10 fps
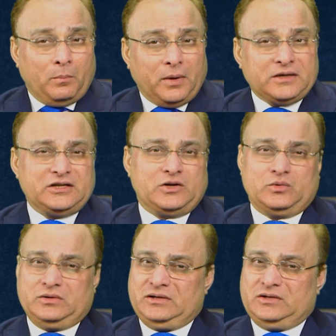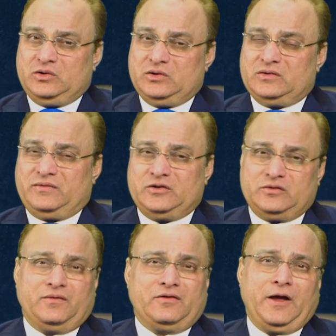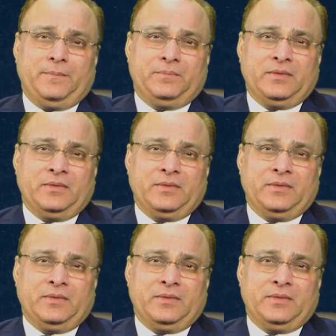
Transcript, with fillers: particularly during this phase of time.